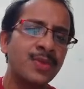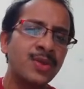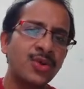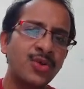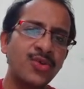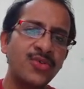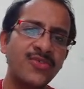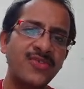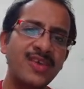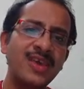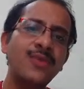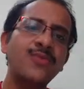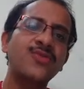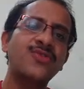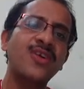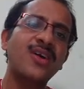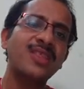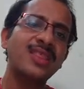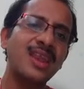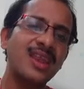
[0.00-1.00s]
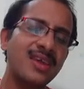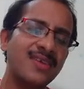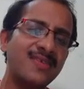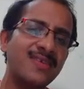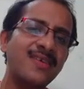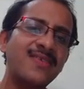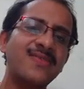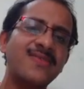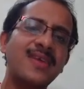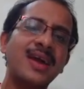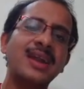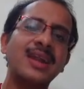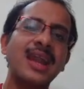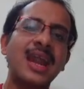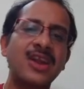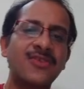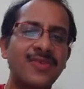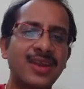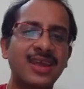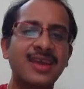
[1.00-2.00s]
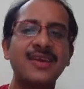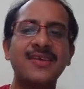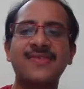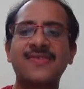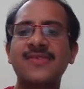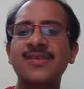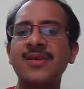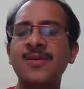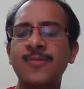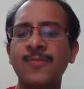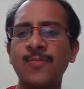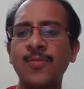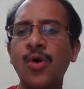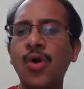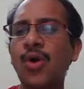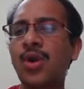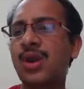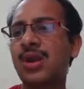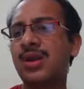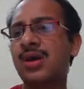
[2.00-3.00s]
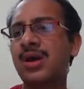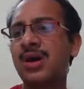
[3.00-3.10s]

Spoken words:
to see which are the regions that network is more